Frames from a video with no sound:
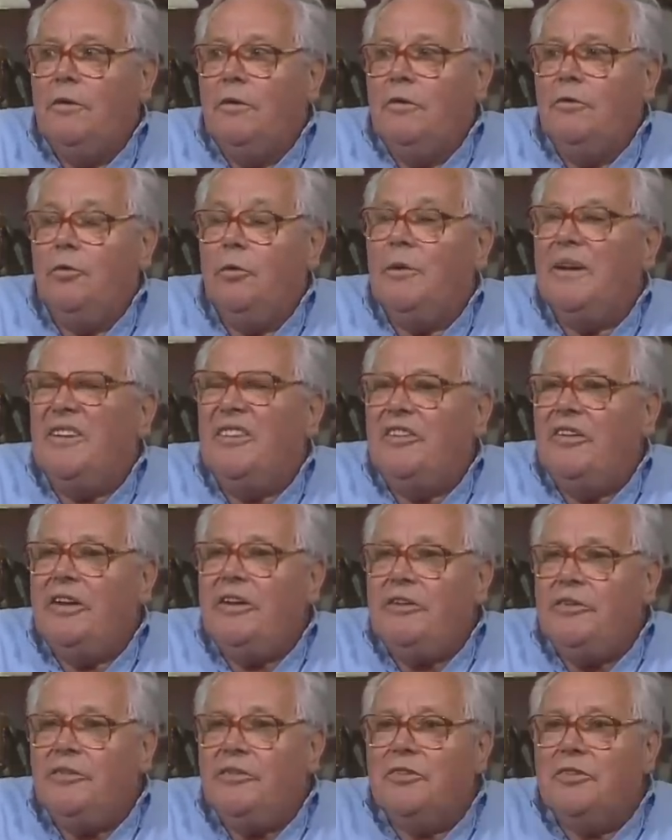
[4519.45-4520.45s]
to
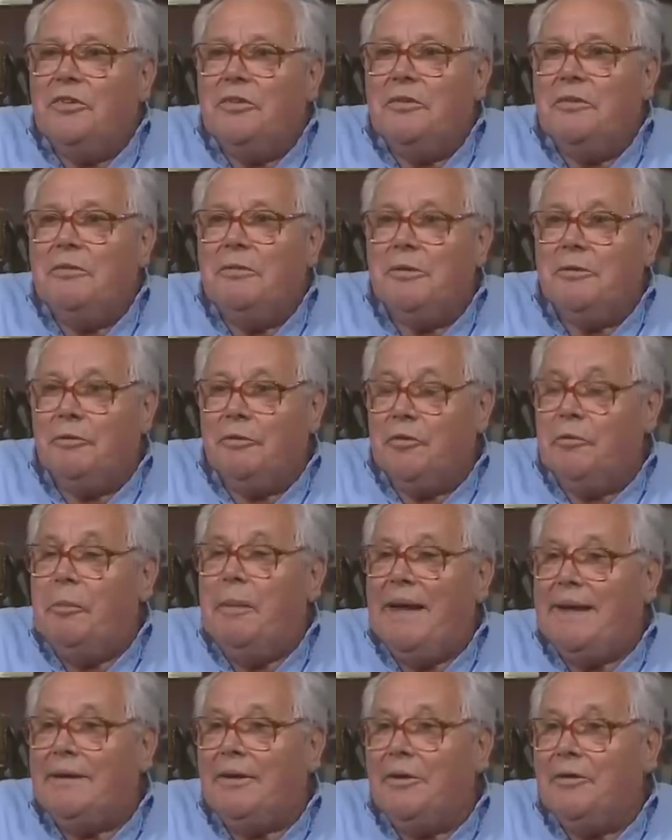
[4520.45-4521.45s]
exist. What was
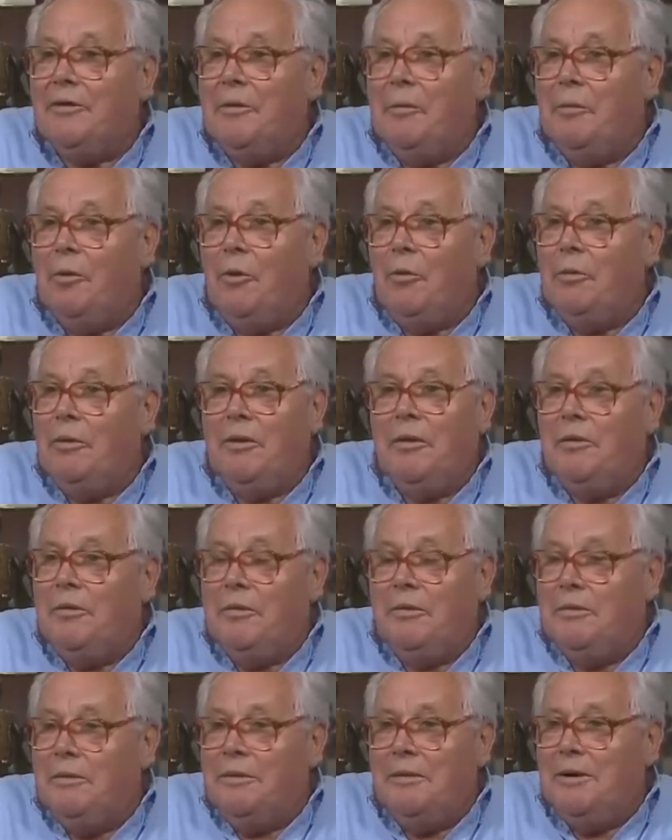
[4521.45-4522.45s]
better, the more the
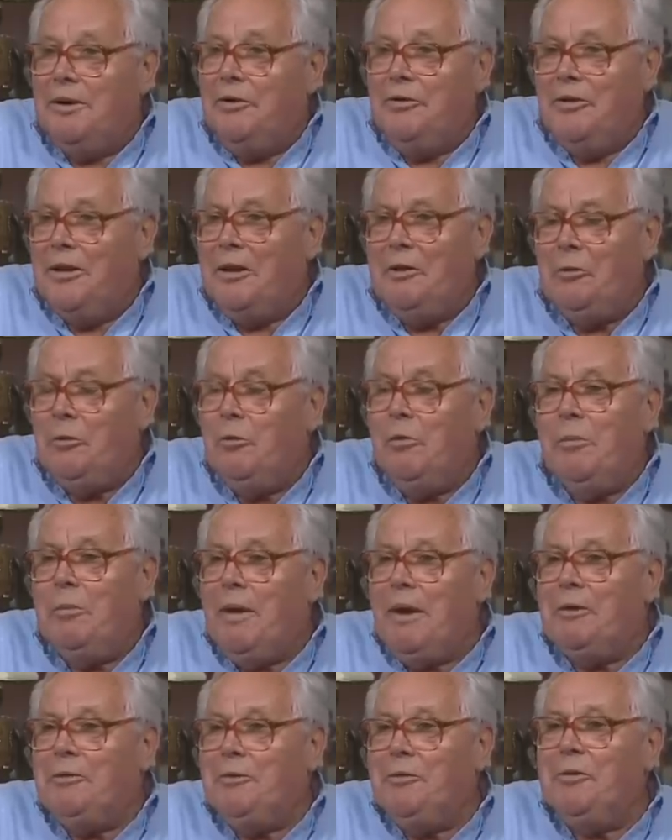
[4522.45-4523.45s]
least they knew
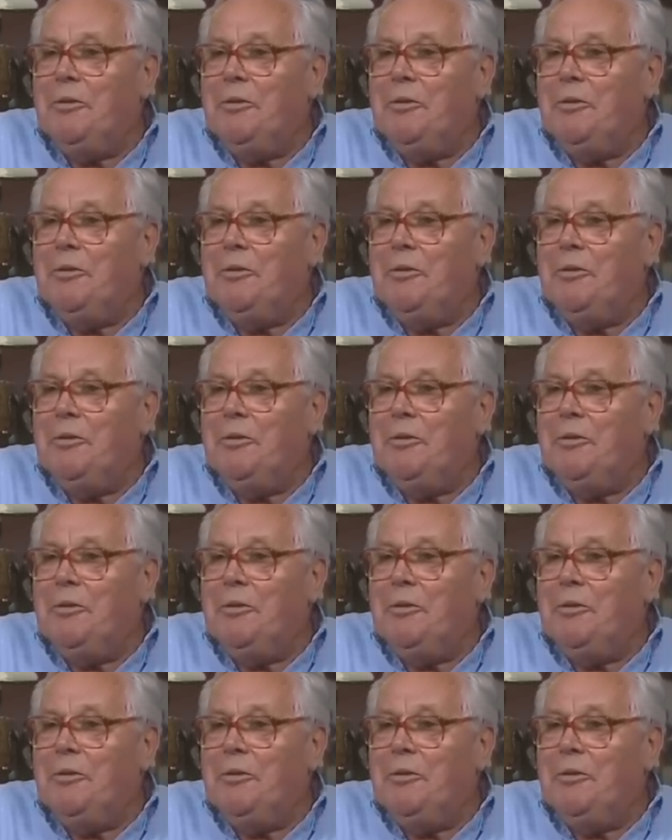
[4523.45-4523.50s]
about you,